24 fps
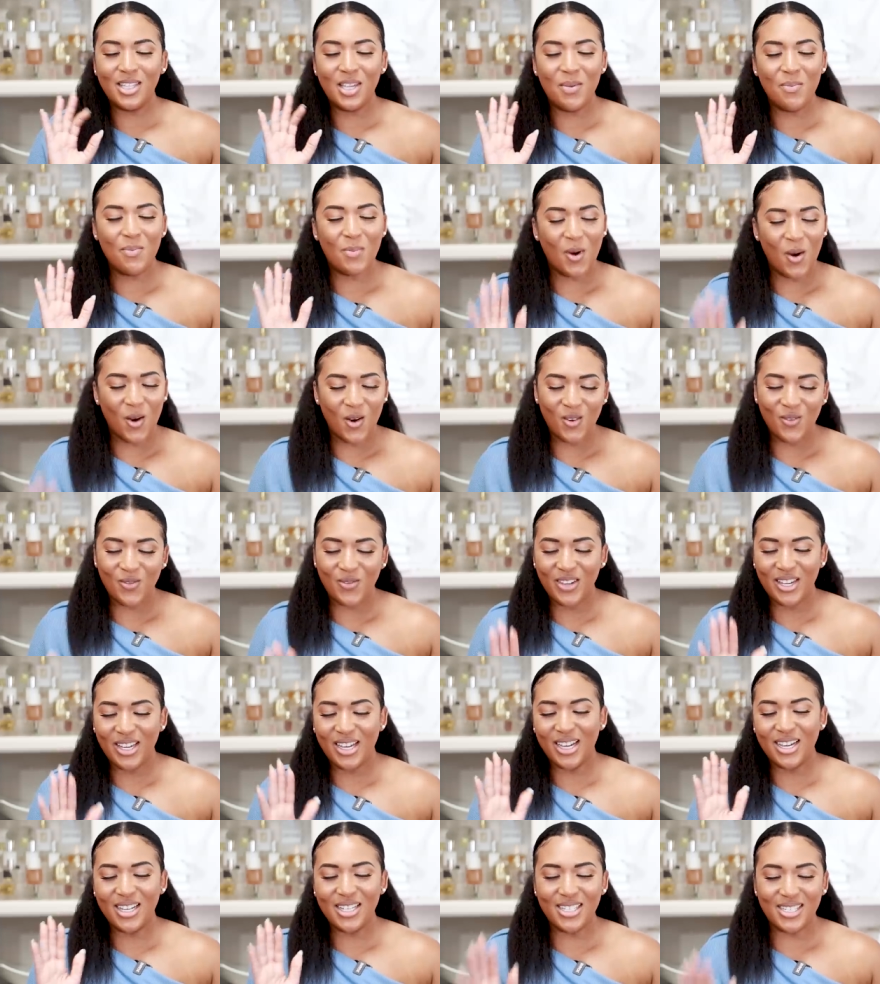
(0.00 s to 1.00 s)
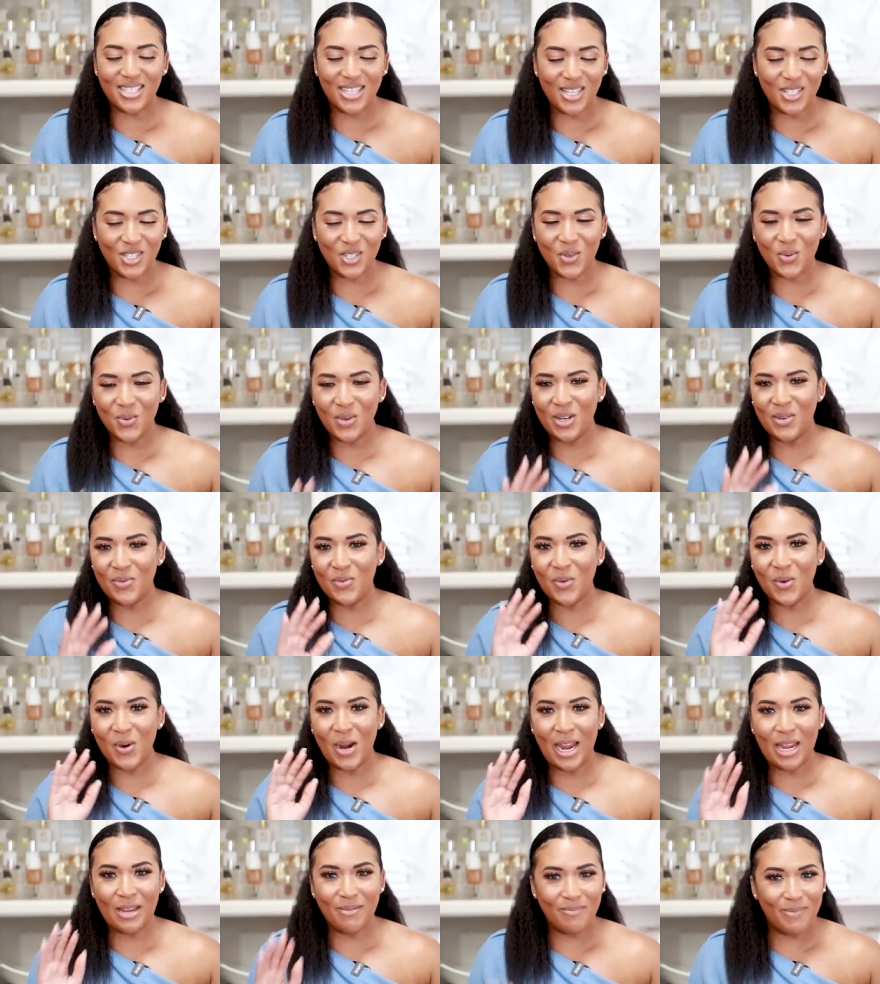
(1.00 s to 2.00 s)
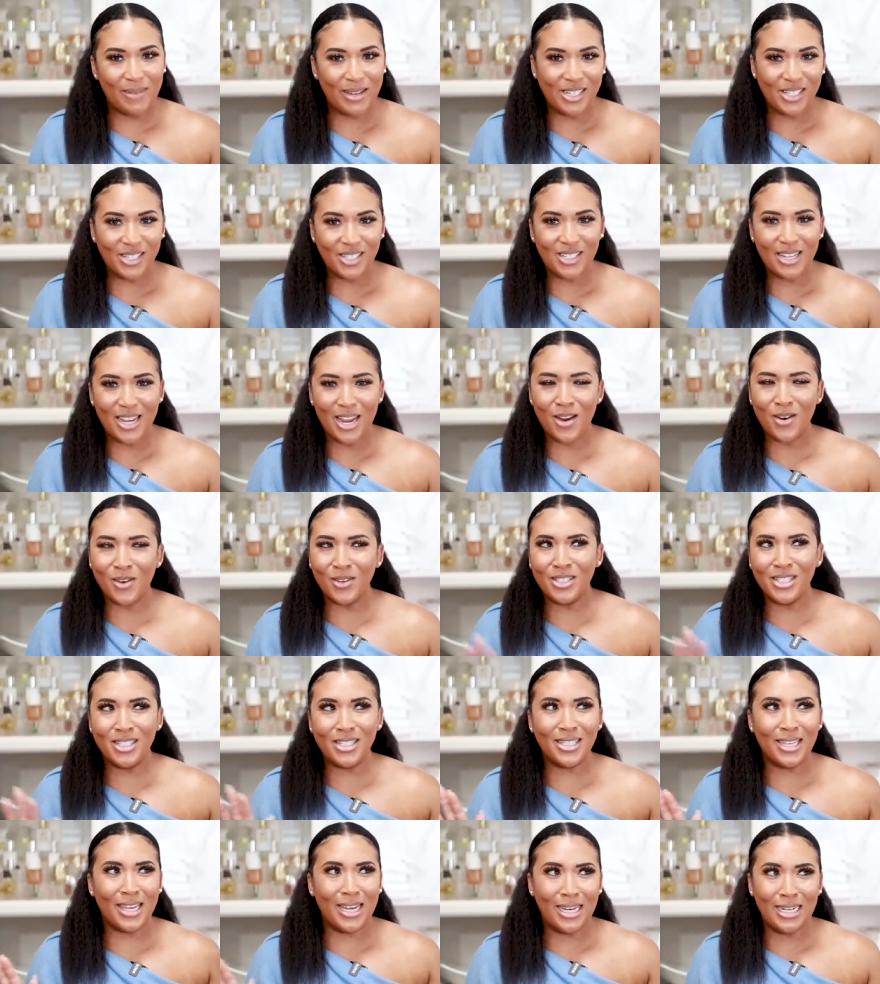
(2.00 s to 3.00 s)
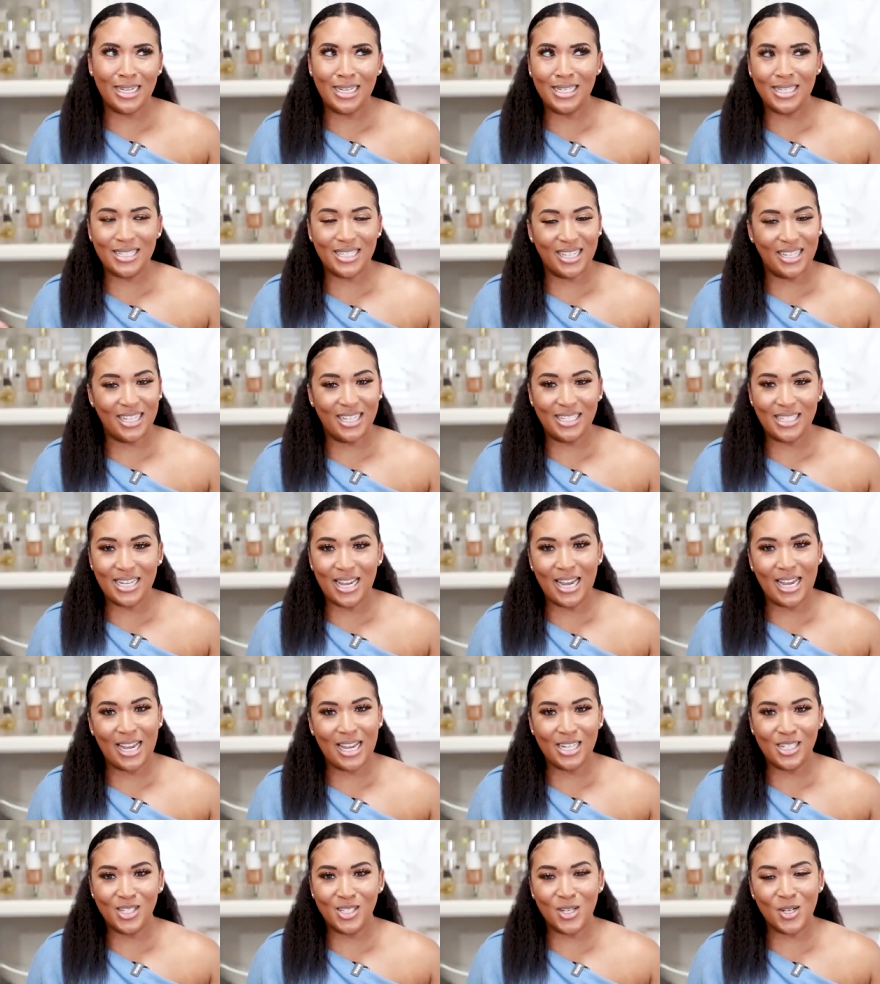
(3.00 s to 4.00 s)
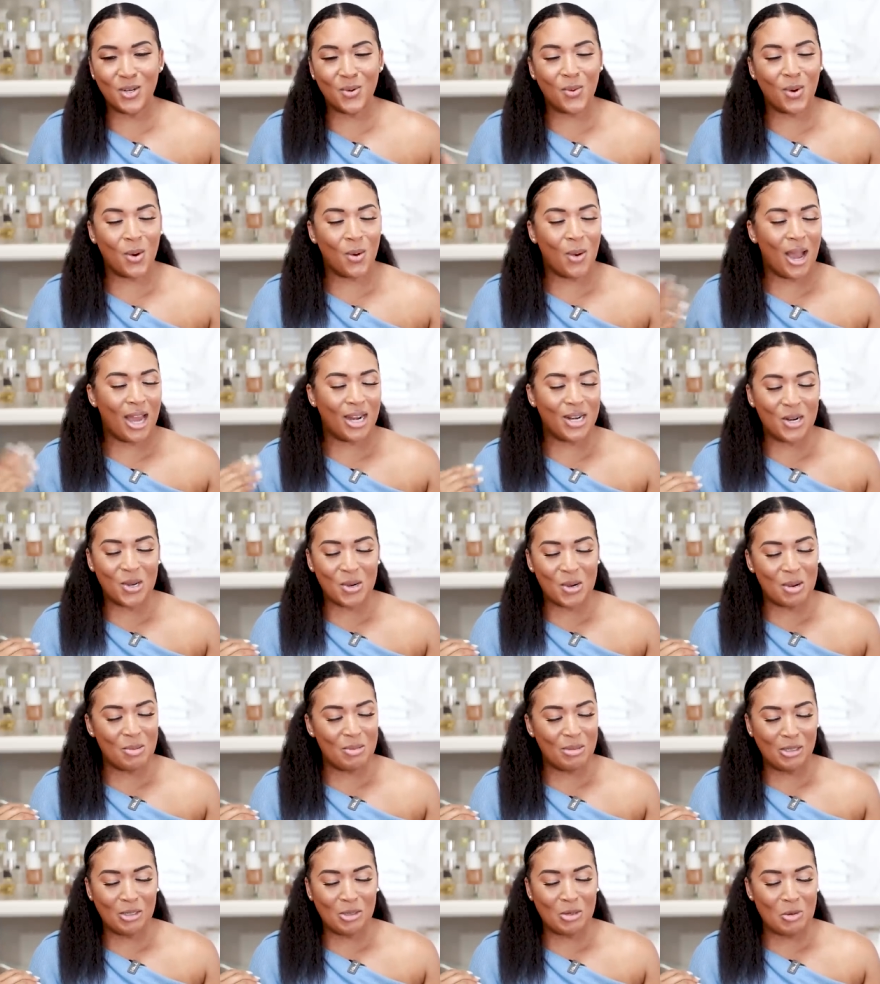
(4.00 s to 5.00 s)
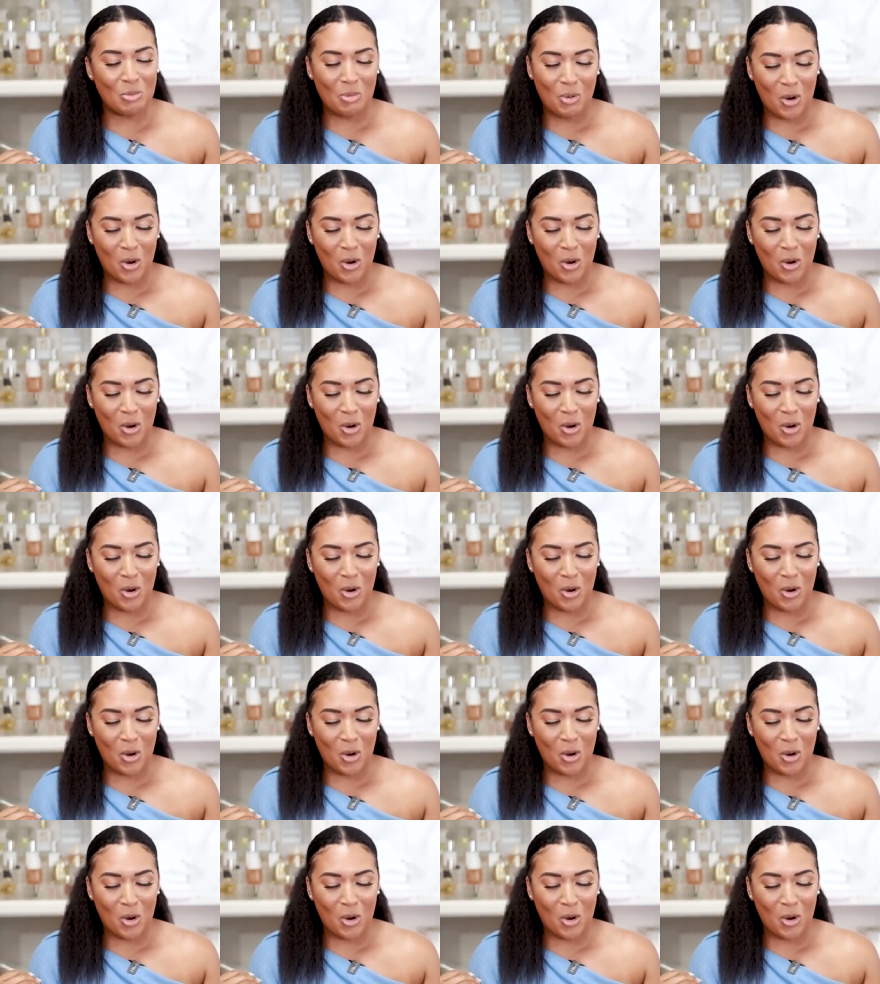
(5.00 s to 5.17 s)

the perfect accessory for a beach day or just any sunny day in general. I know I'm a little